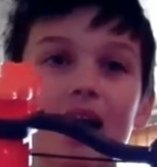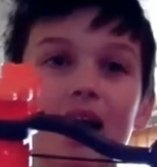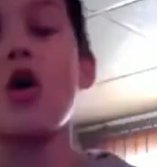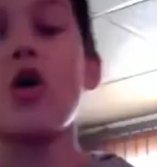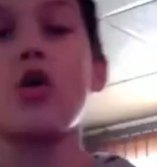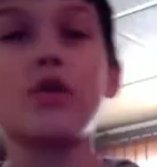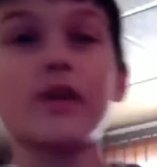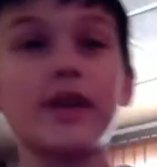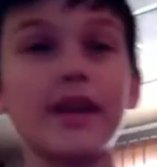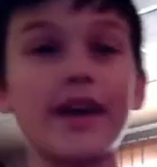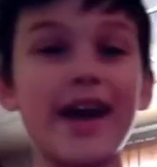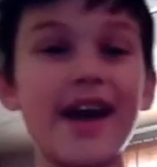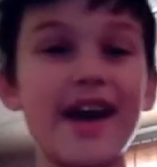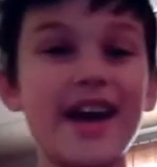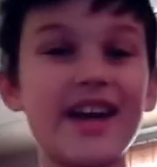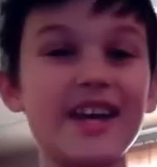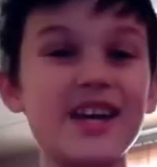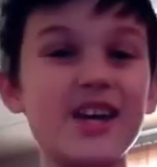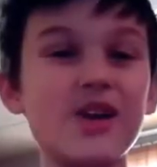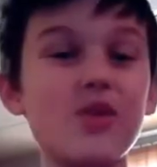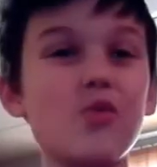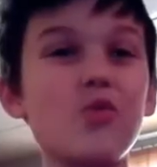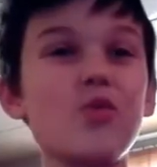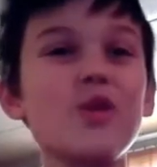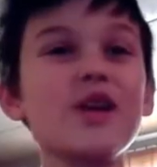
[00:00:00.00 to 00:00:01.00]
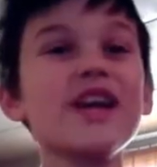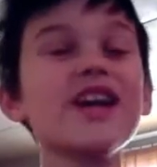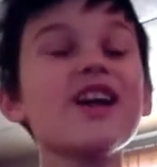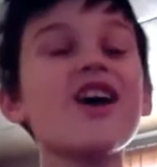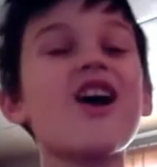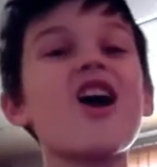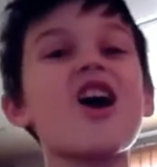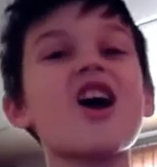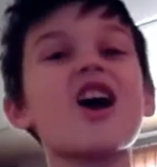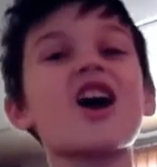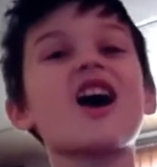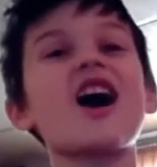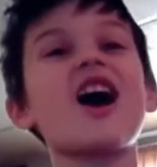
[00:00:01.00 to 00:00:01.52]
Okay, we
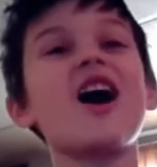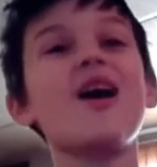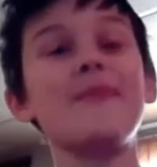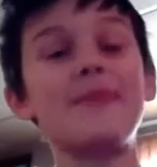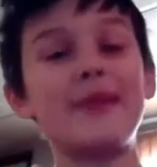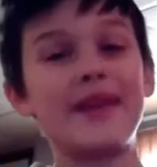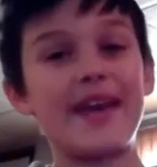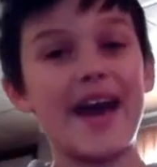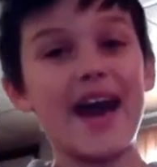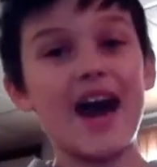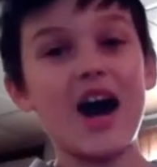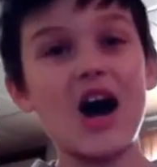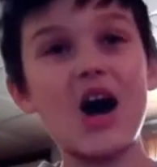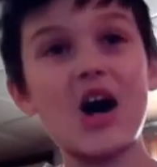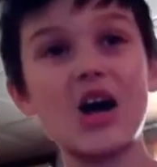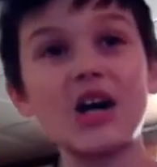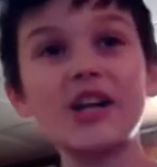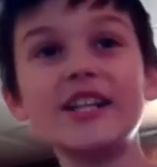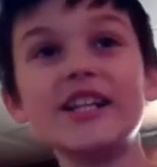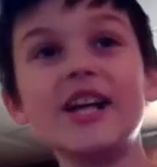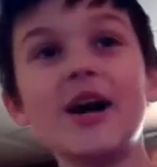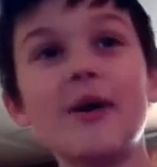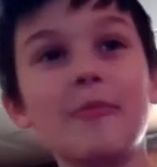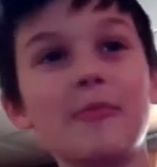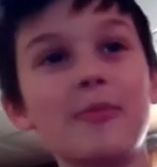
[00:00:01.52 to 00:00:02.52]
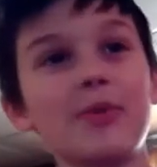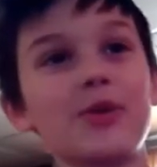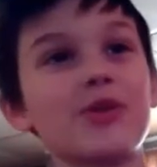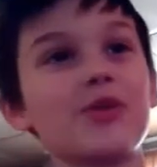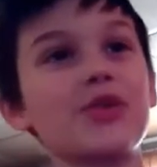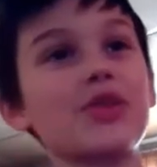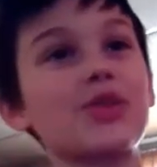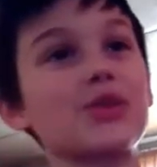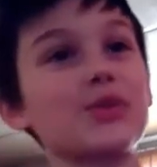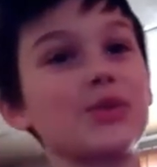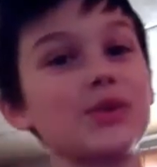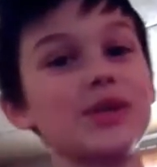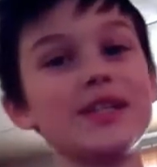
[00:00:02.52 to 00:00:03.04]
are coming at our number
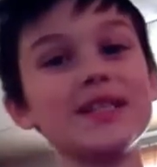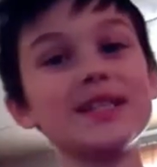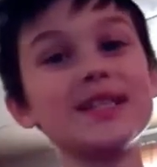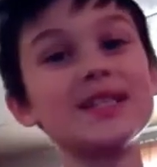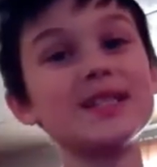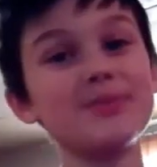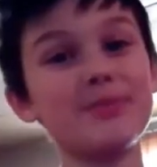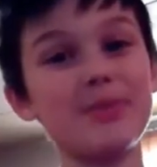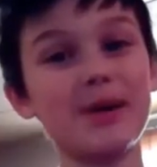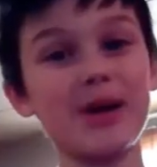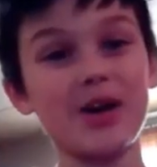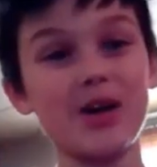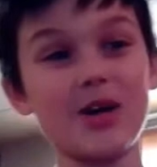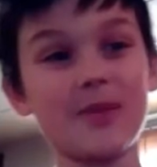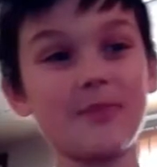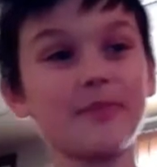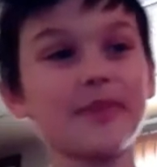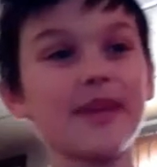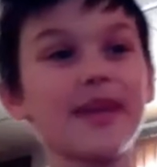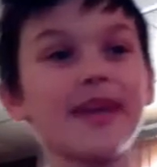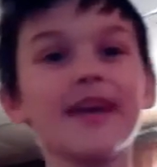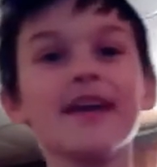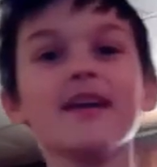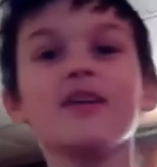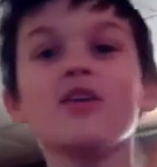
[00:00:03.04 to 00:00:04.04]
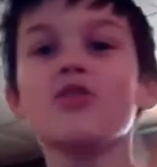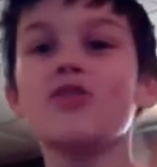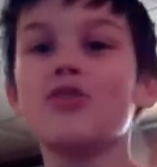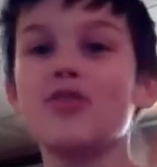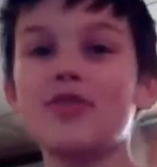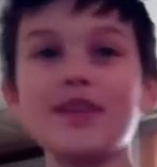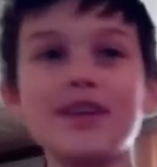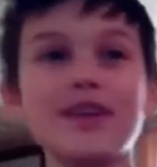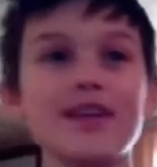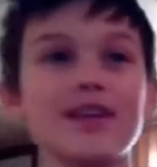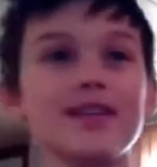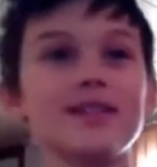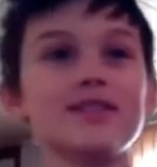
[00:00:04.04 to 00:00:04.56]
three spot.
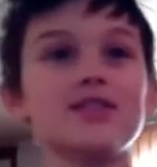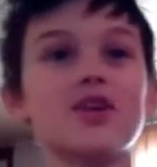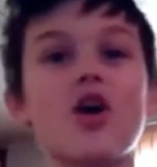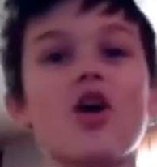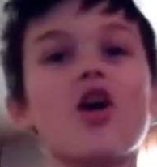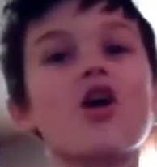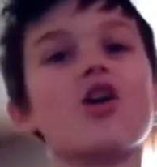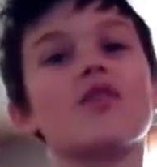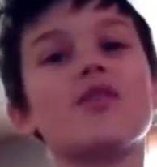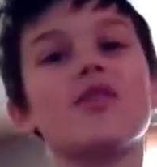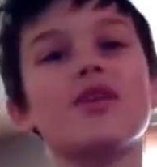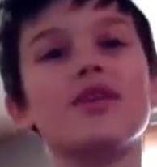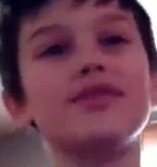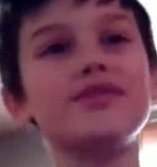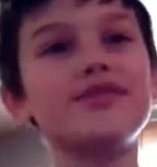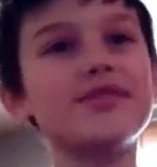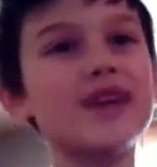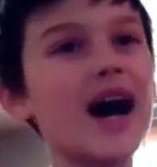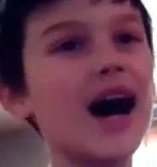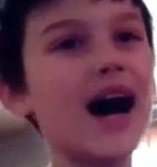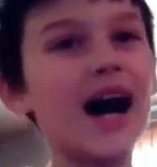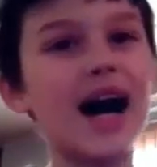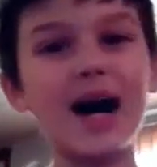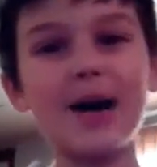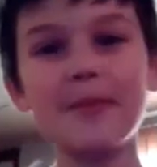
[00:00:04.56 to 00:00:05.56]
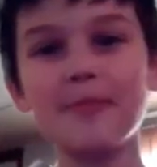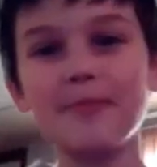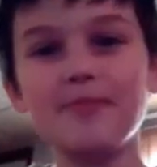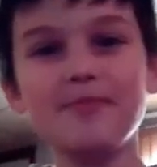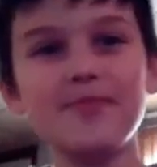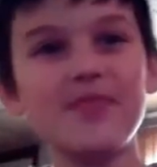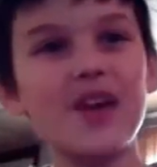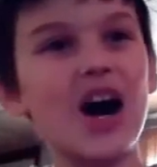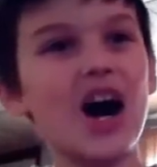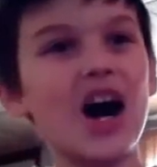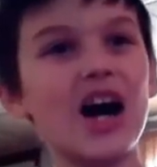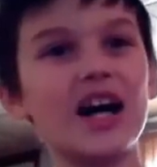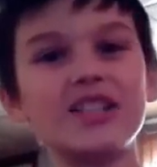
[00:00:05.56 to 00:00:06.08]
These are the top
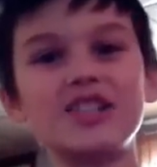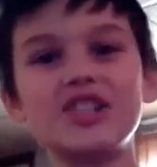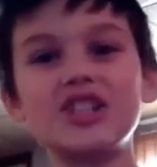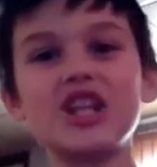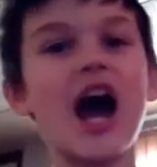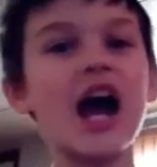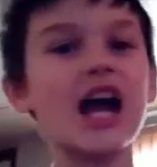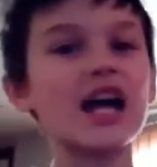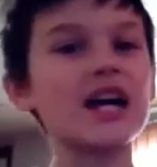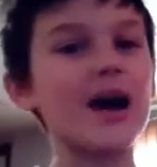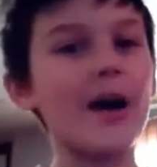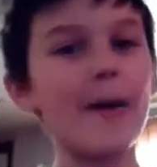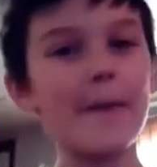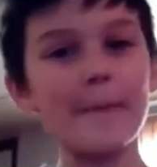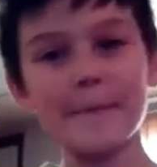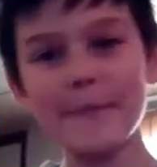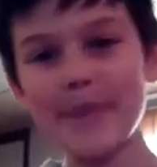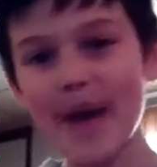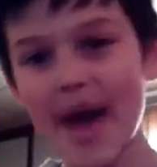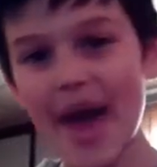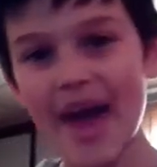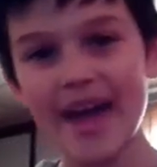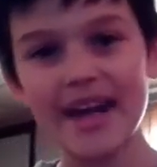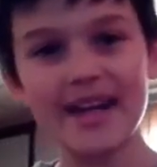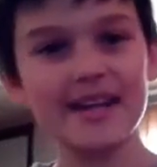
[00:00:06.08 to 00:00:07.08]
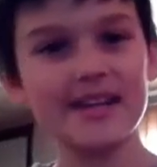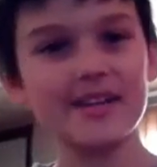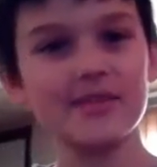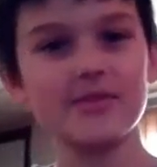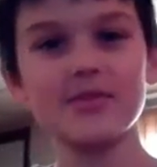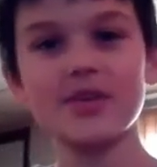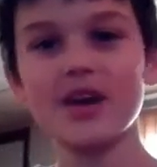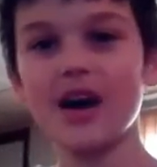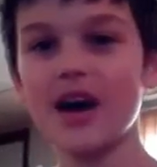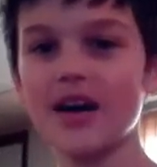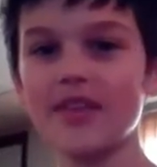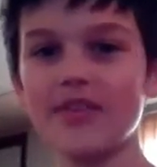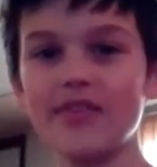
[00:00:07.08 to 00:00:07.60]
notch
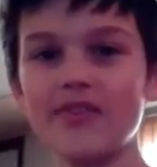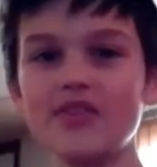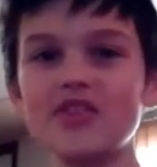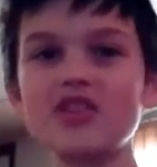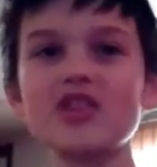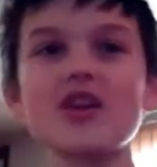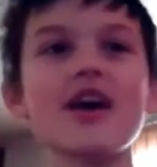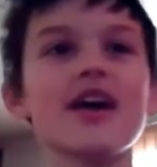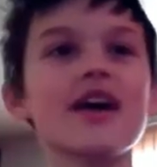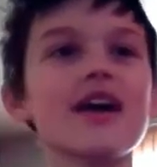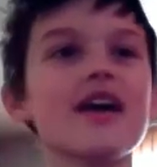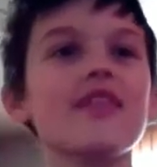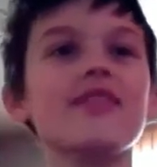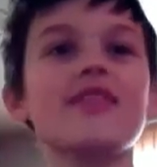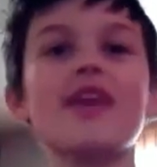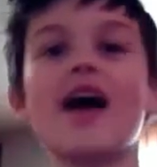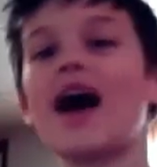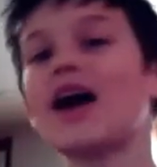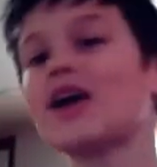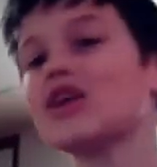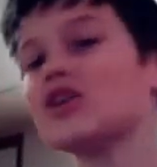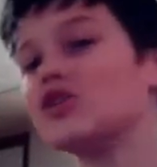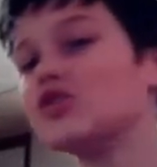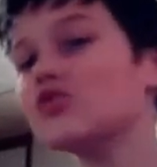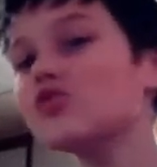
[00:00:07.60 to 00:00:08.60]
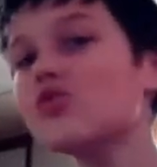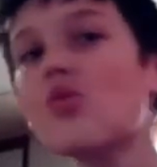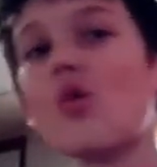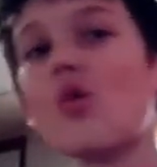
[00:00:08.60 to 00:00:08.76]
competitive guns that you